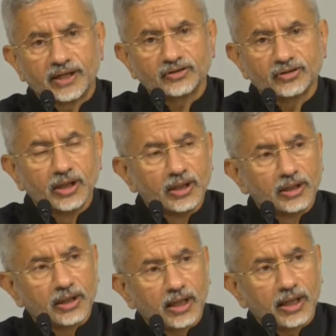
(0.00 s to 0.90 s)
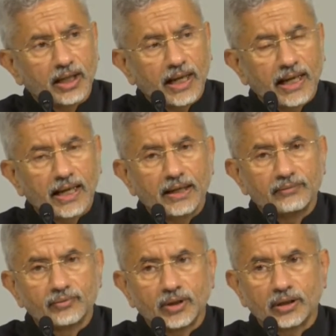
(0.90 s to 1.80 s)
many of us
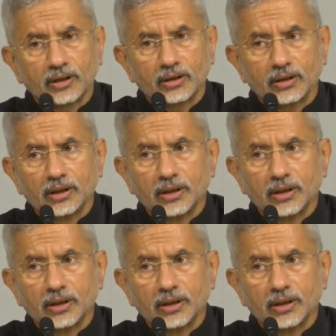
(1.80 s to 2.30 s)
have